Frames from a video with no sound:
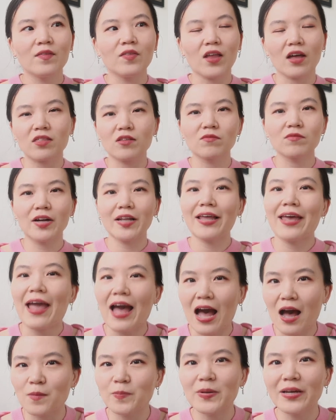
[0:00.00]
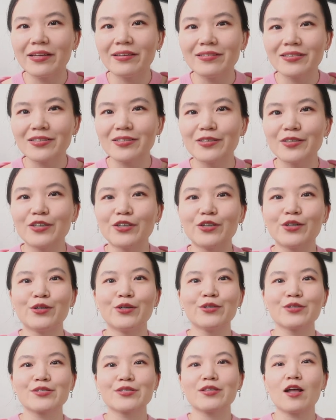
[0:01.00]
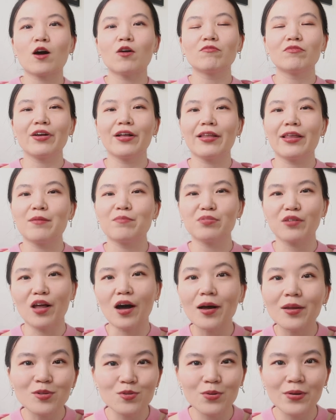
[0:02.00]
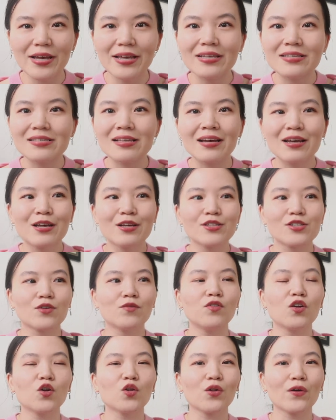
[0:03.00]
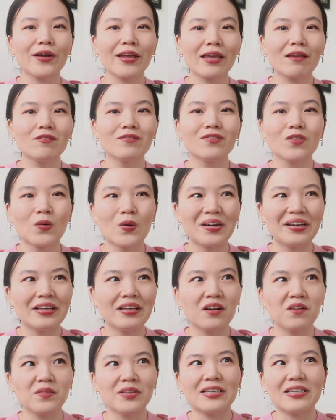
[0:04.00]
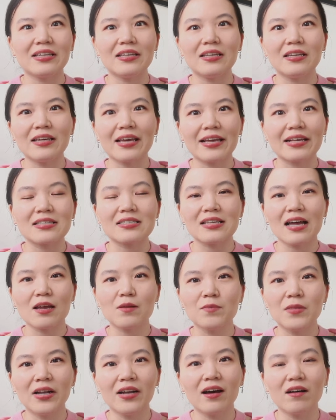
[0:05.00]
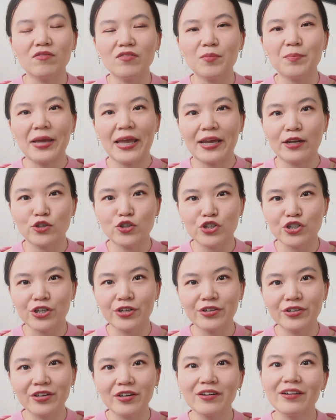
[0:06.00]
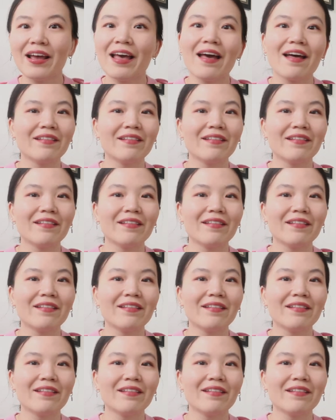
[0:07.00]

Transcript: nothing really happened. There's not really plot twist. So if you're looking for, you know, the excitement of a page turner,